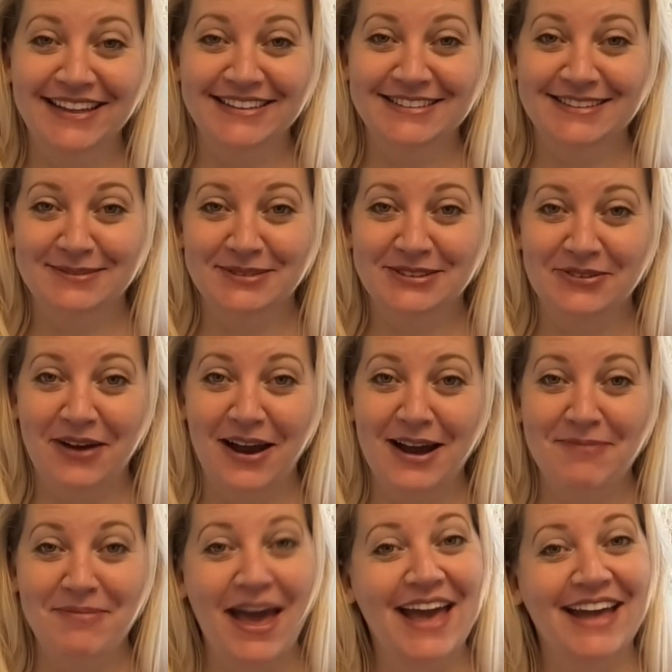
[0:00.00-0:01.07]
and
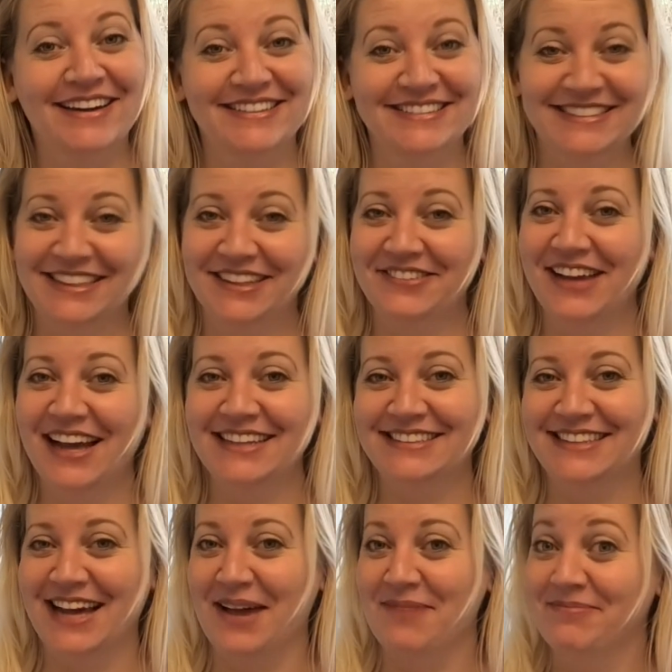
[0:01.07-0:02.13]
subscribe, and I'll see you next
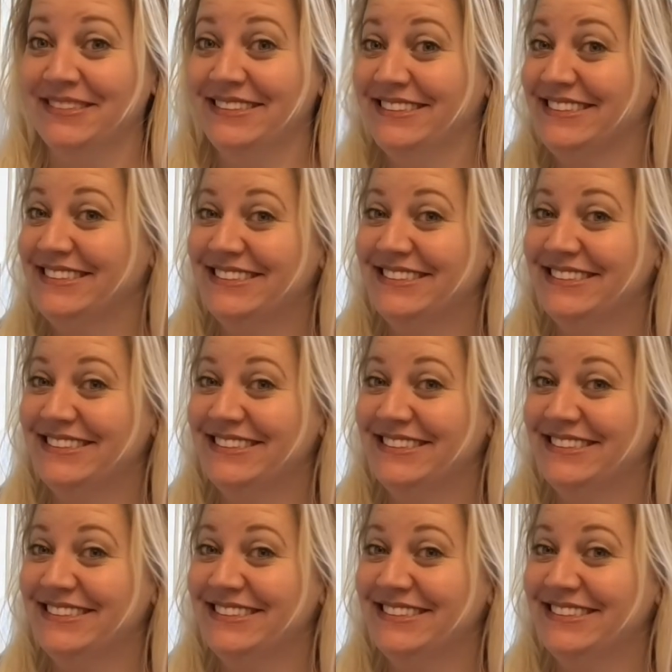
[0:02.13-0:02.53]
time.